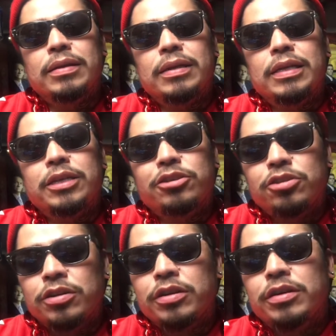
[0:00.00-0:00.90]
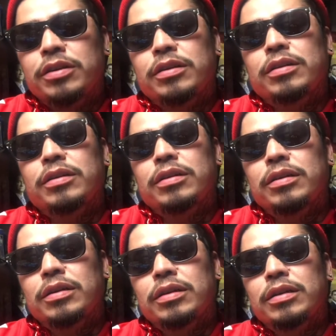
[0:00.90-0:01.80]
he sure
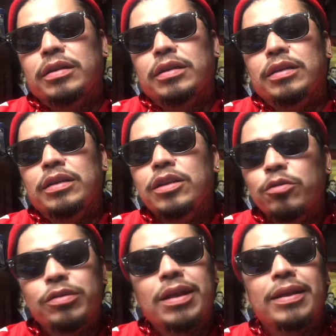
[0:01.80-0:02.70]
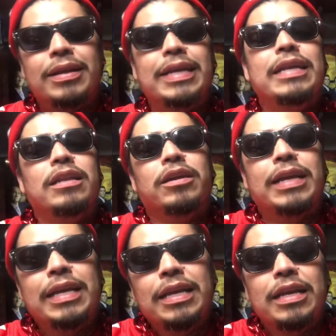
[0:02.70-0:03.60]
knew that he
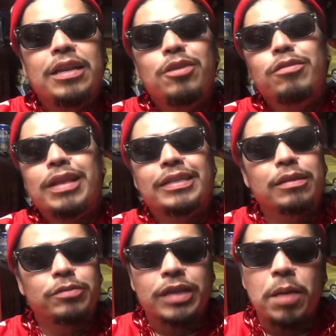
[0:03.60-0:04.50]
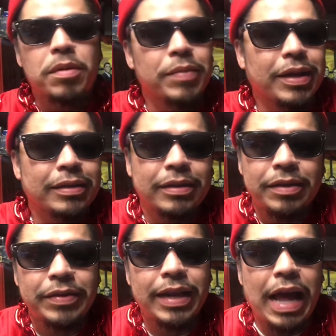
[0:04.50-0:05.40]
knew that shit was coming, because
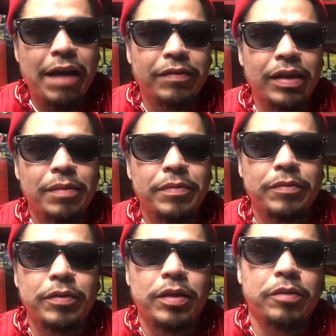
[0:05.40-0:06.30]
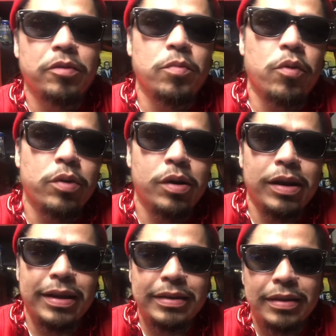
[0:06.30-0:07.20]
even at halftime when they reported
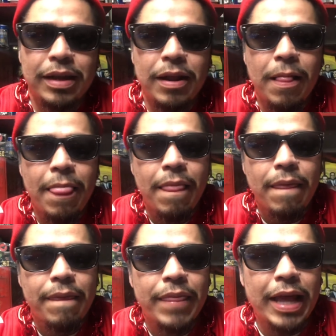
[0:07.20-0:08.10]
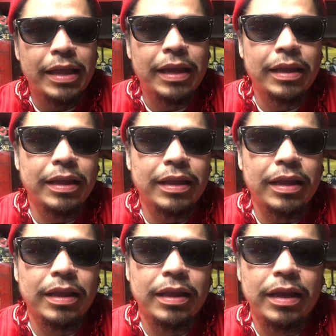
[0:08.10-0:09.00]
it and said that
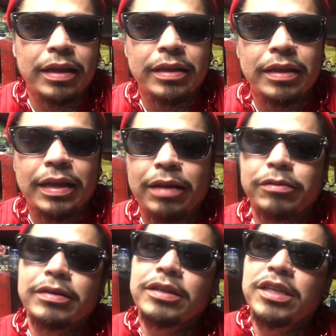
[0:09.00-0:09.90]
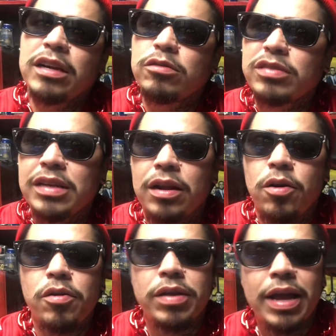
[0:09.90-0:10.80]
I think it was the chick who said,
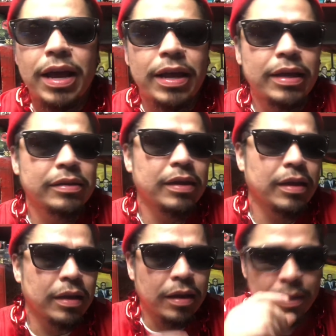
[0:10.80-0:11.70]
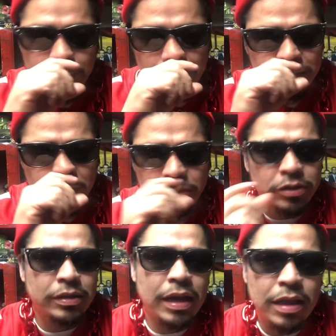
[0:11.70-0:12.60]
oh yeah, he said the Rams coach
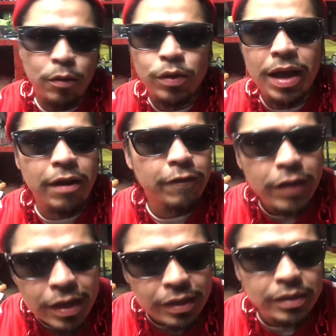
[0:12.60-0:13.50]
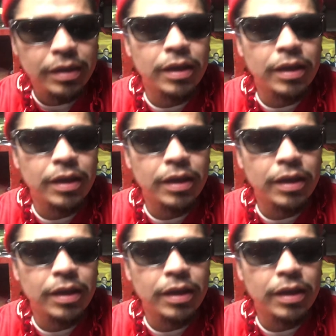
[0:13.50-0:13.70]
said that we gotta finish.